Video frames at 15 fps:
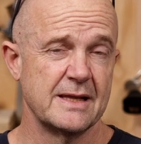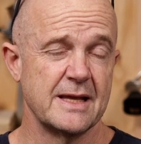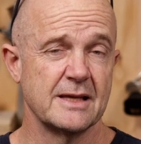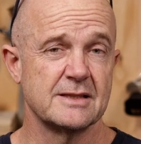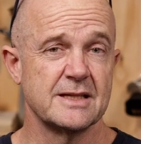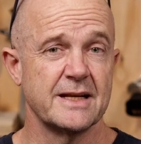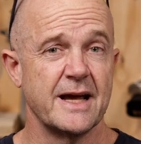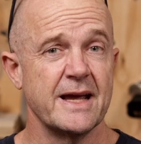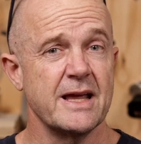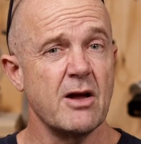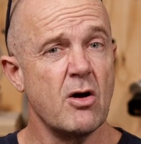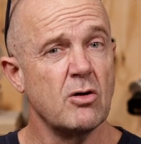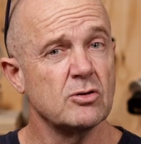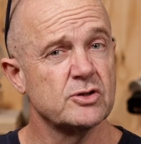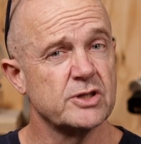Now today
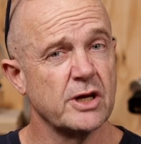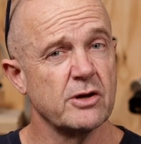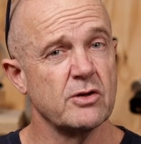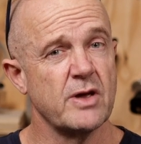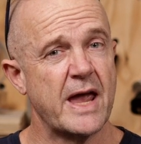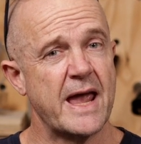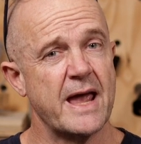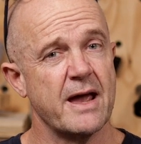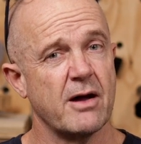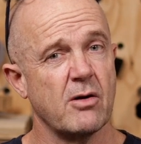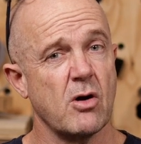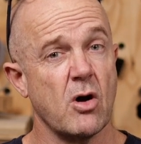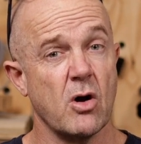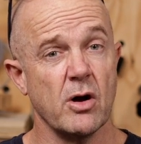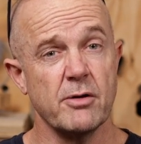I'll show you
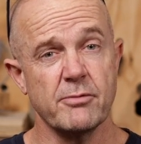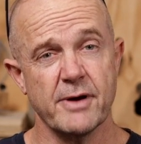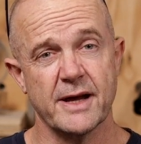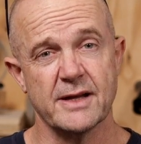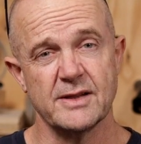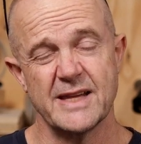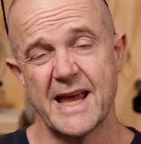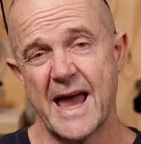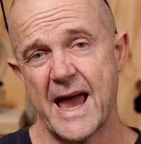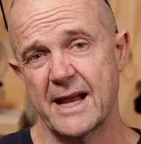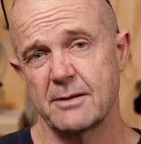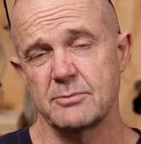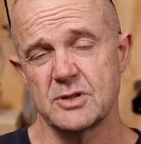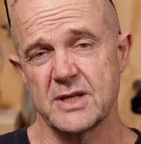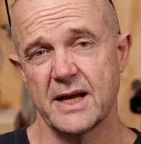how I reckon the
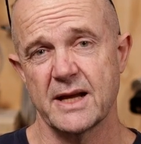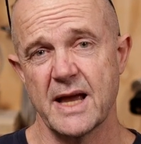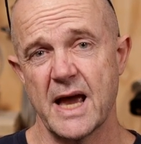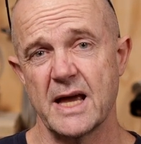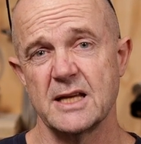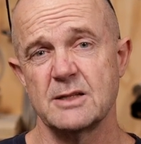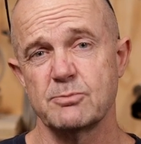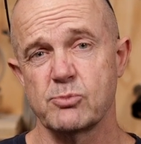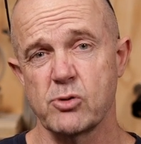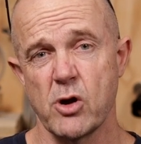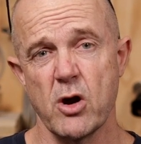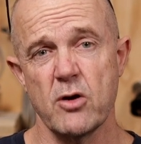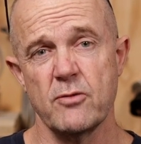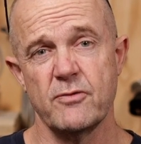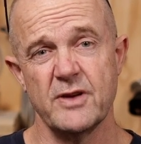AtomStack Ace
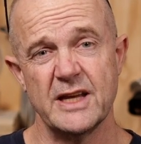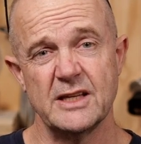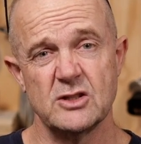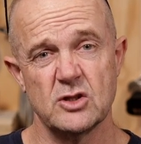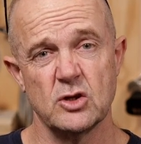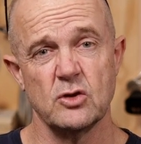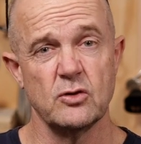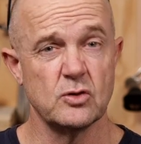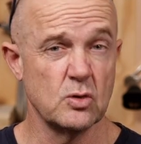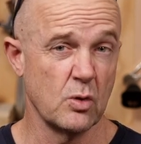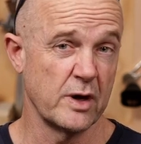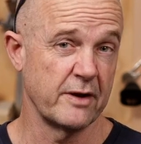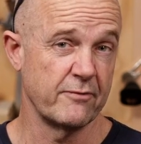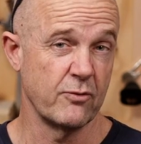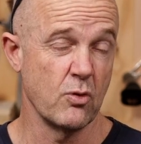Pro V2
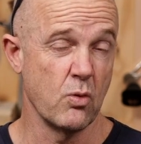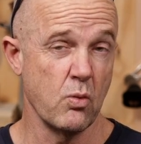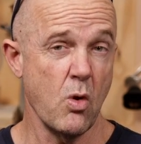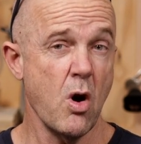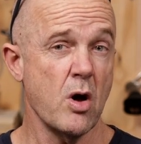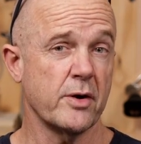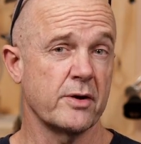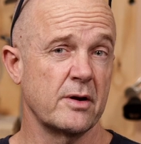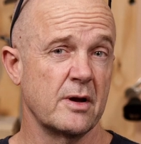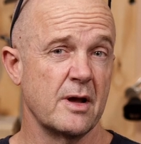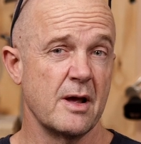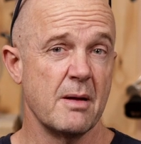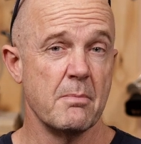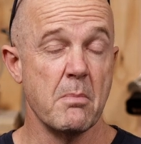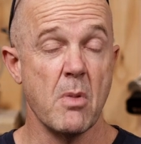24 watt
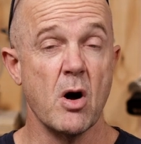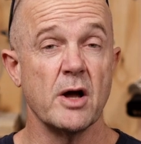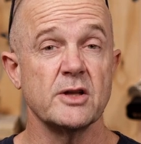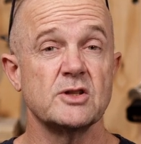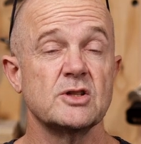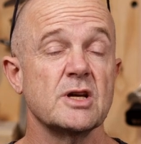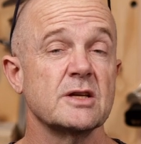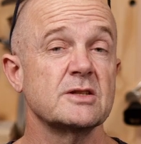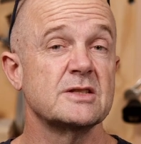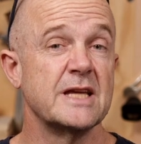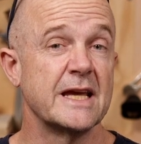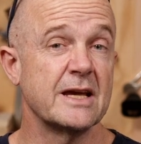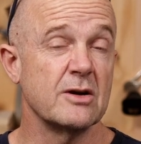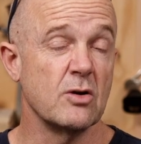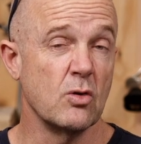might just
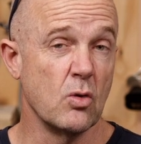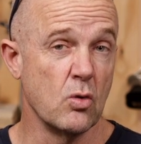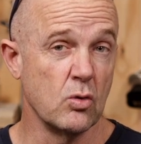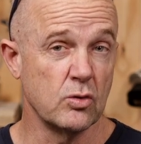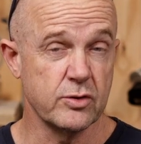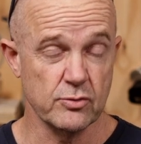tick all